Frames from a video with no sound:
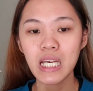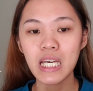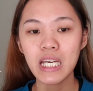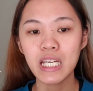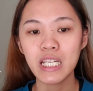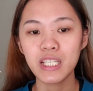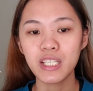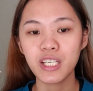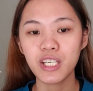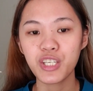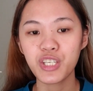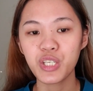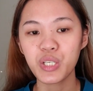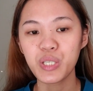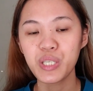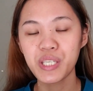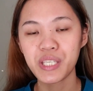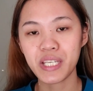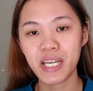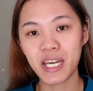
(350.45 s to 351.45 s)
and it
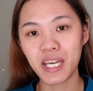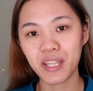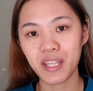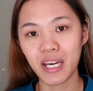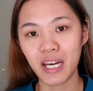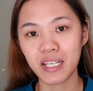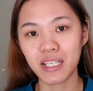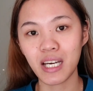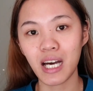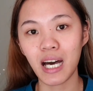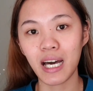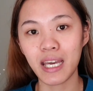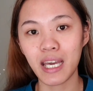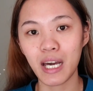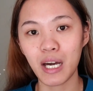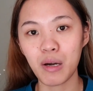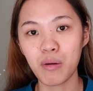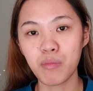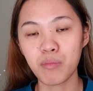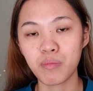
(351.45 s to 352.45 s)
should state that I
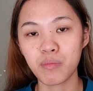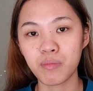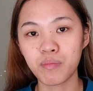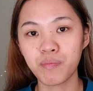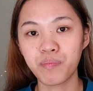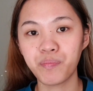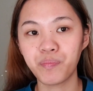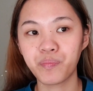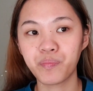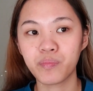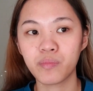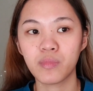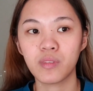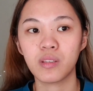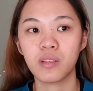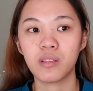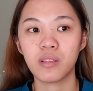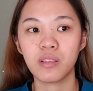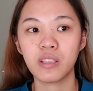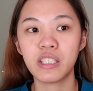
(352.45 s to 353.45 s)
am
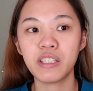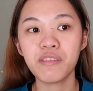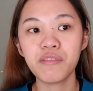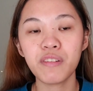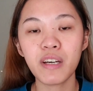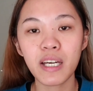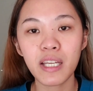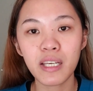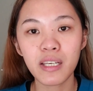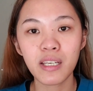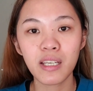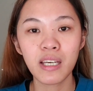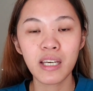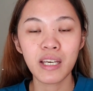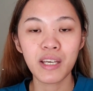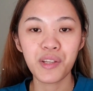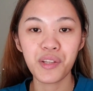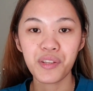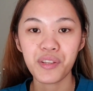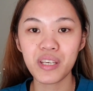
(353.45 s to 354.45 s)
given
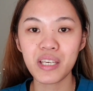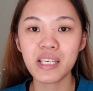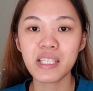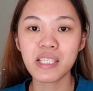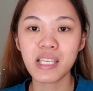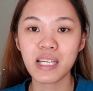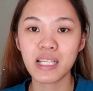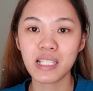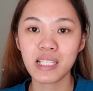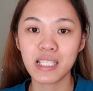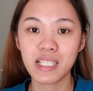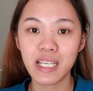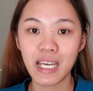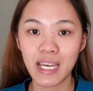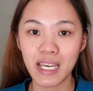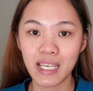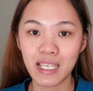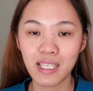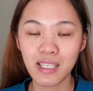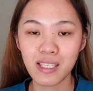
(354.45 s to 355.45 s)
these
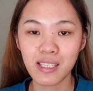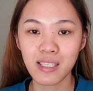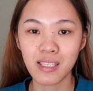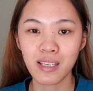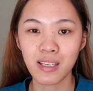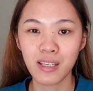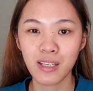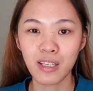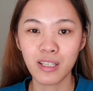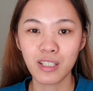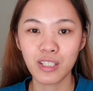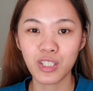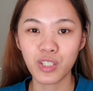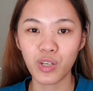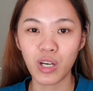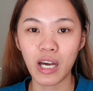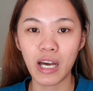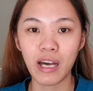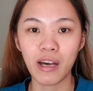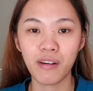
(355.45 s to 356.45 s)
days to
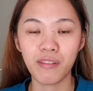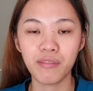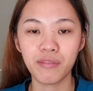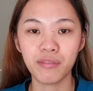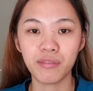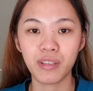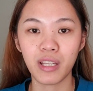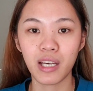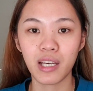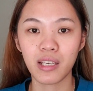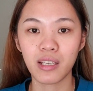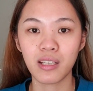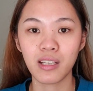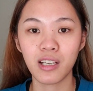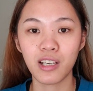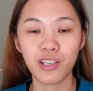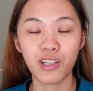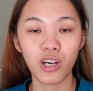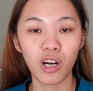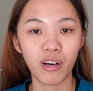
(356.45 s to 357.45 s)
have like
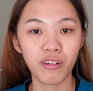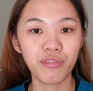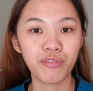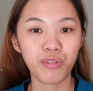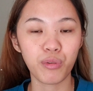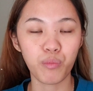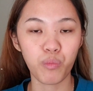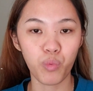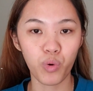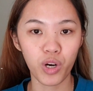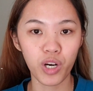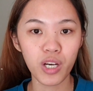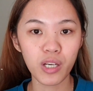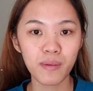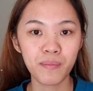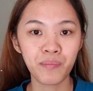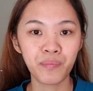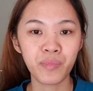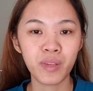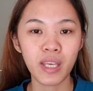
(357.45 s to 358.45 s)
an off from work,
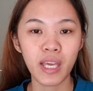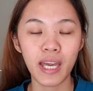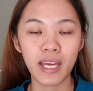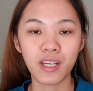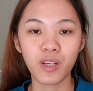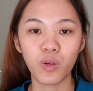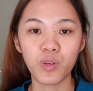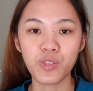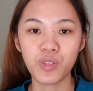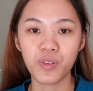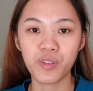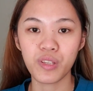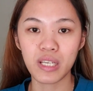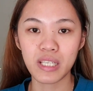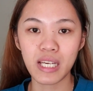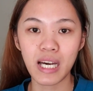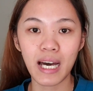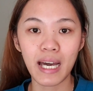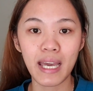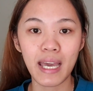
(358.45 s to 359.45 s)
and also that
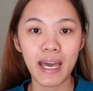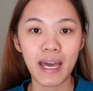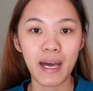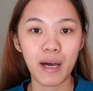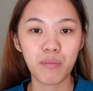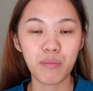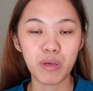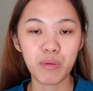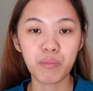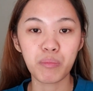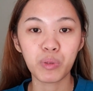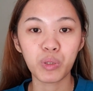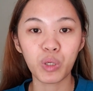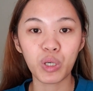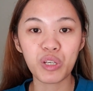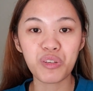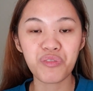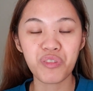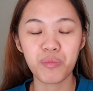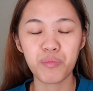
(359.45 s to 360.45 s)
I am
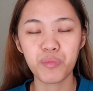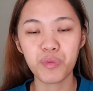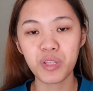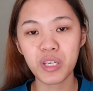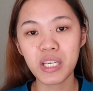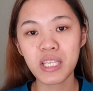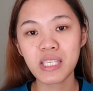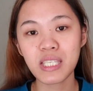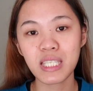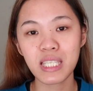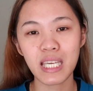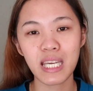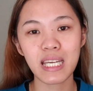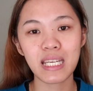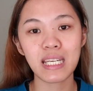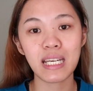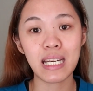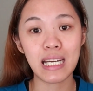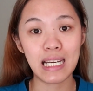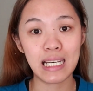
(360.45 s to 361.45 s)
employed from this
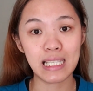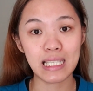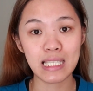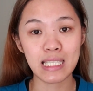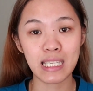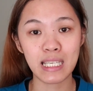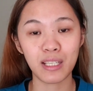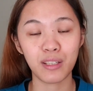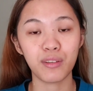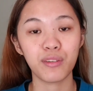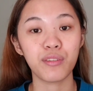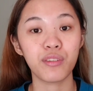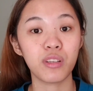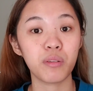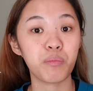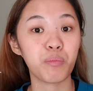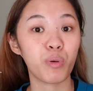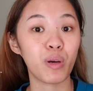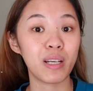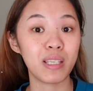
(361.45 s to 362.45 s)
date until the
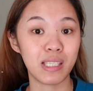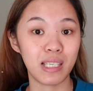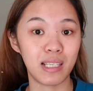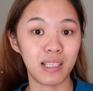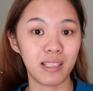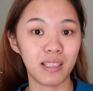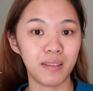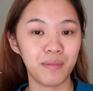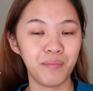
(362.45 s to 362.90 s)
present.